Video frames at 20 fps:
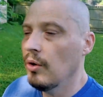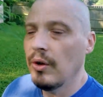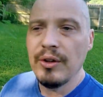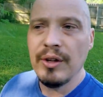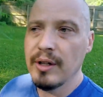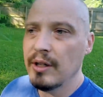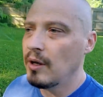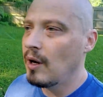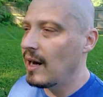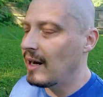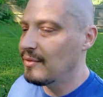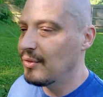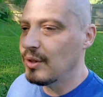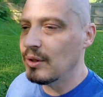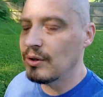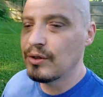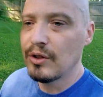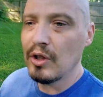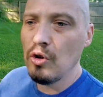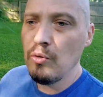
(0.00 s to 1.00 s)
You know,
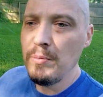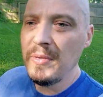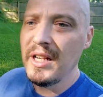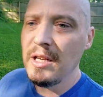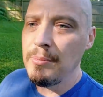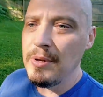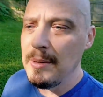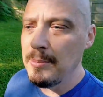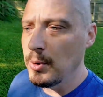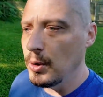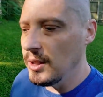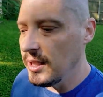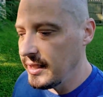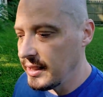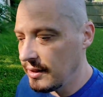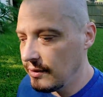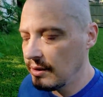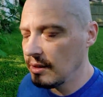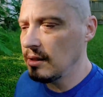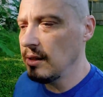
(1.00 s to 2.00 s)
there's so many people
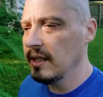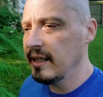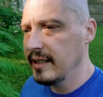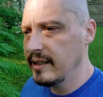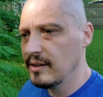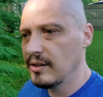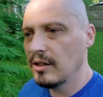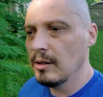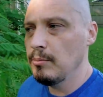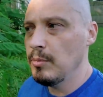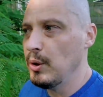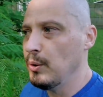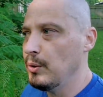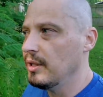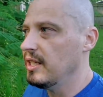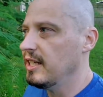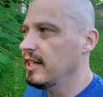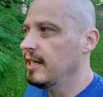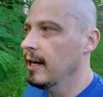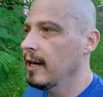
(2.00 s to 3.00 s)
in the Linux
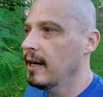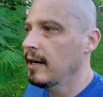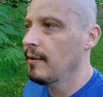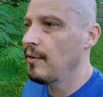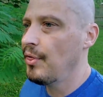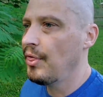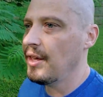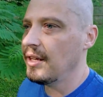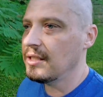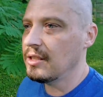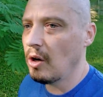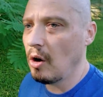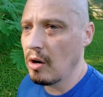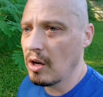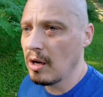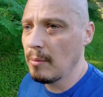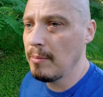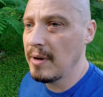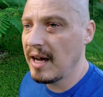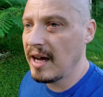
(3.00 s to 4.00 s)
community that
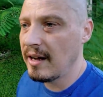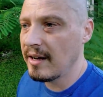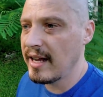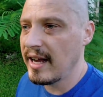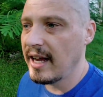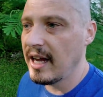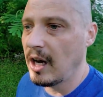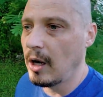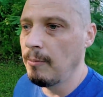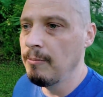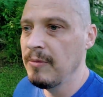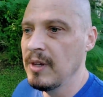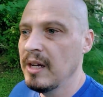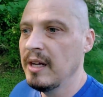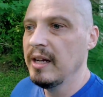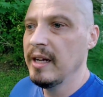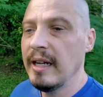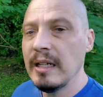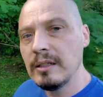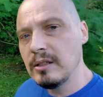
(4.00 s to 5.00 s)
talk about how
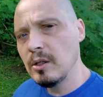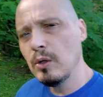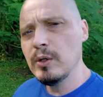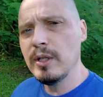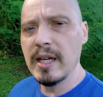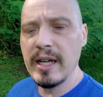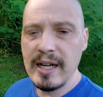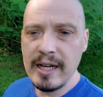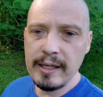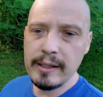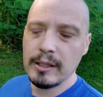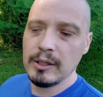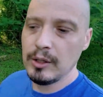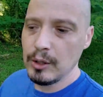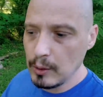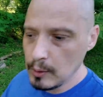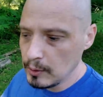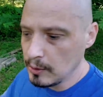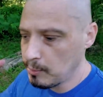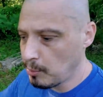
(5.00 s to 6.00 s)
it's okay to
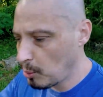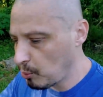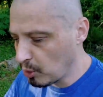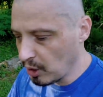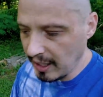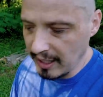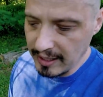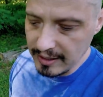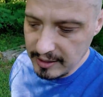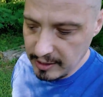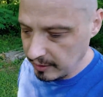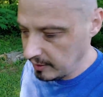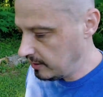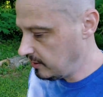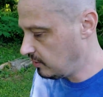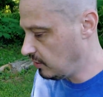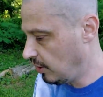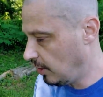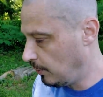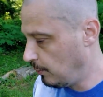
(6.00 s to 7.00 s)
use
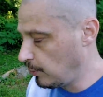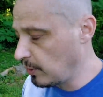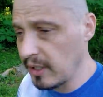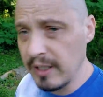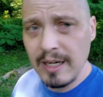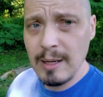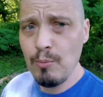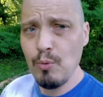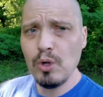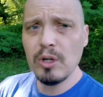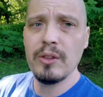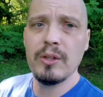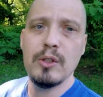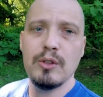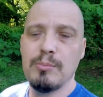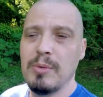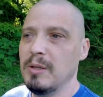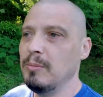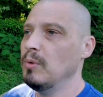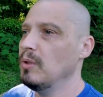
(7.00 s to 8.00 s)
proprietary software. And I'm one of
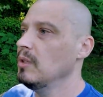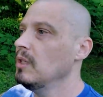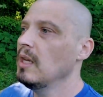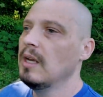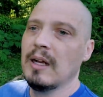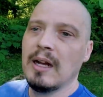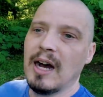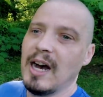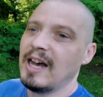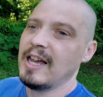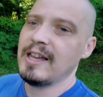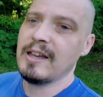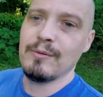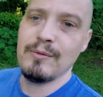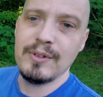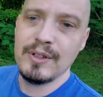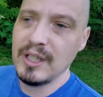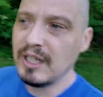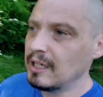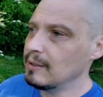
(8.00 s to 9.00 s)
those people. I
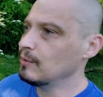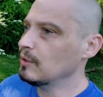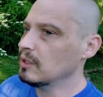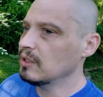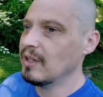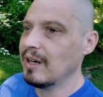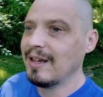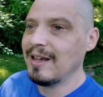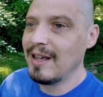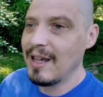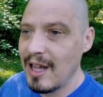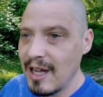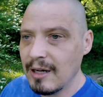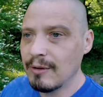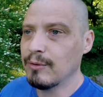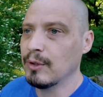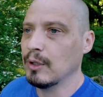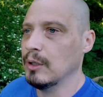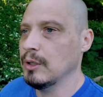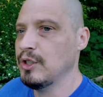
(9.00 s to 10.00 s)
have never,
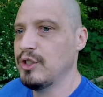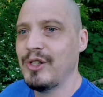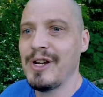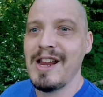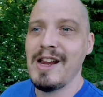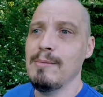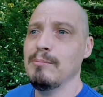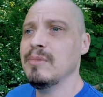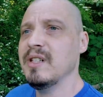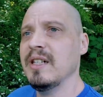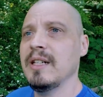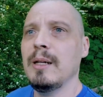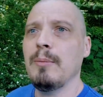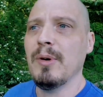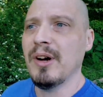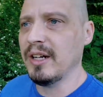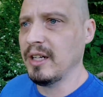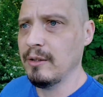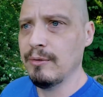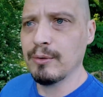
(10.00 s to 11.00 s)
ever shamed
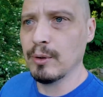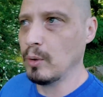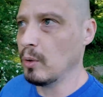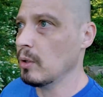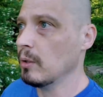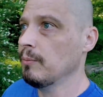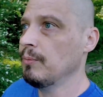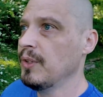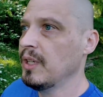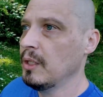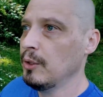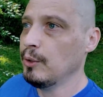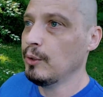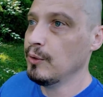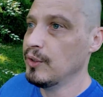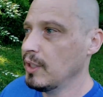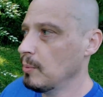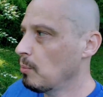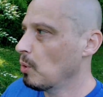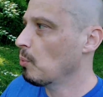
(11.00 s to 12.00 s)
anybody for
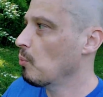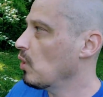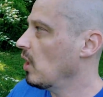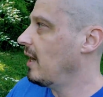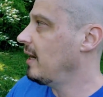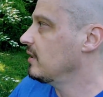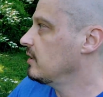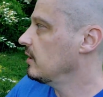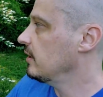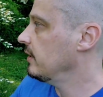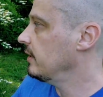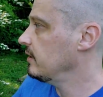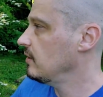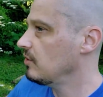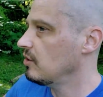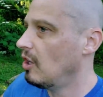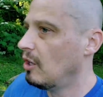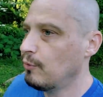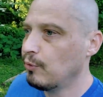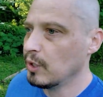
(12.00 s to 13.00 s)
using proprietary
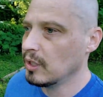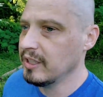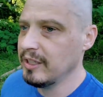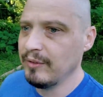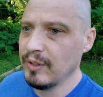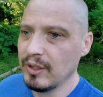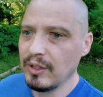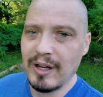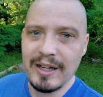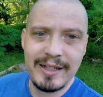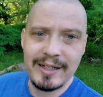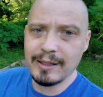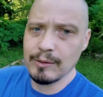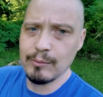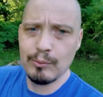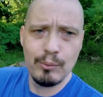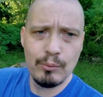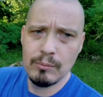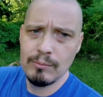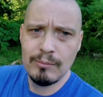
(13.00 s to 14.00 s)
software, even though I get
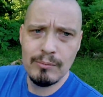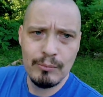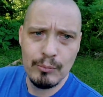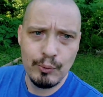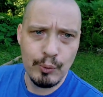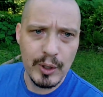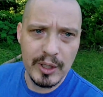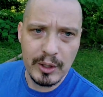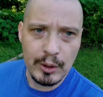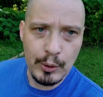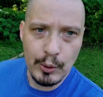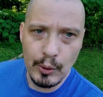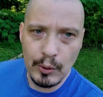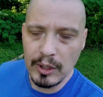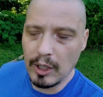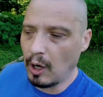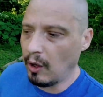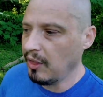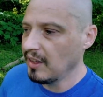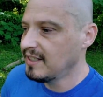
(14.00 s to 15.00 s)
ridiculed
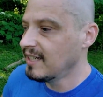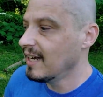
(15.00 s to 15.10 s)
all the